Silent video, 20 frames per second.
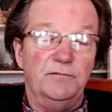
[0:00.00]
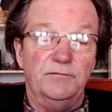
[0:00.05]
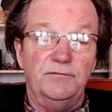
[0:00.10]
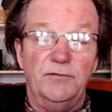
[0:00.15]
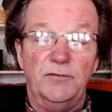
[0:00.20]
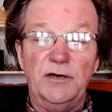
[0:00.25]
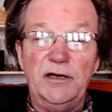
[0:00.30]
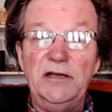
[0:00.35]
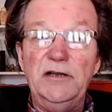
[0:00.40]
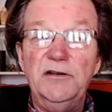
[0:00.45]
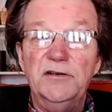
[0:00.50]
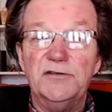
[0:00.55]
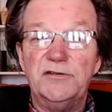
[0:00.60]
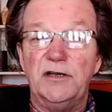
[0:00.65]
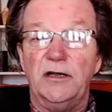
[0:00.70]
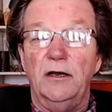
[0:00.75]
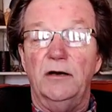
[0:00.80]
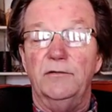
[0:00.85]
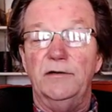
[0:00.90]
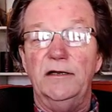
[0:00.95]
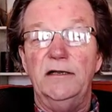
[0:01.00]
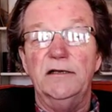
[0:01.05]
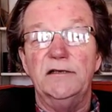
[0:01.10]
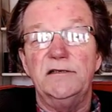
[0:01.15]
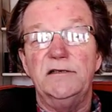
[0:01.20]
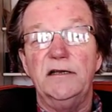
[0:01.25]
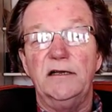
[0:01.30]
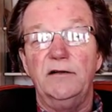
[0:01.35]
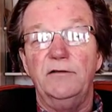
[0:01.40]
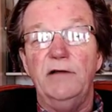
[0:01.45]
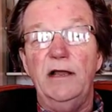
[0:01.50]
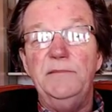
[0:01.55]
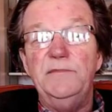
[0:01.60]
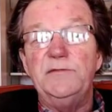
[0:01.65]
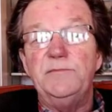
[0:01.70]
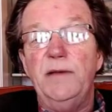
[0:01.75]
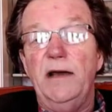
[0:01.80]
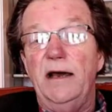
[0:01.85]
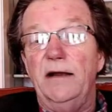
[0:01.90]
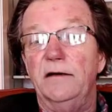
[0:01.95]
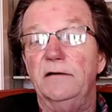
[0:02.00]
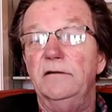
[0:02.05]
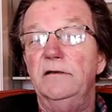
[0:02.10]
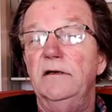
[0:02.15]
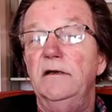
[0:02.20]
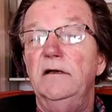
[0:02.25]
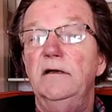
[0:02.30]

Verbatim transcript: 40 years ago, an Iznik grapes pattern,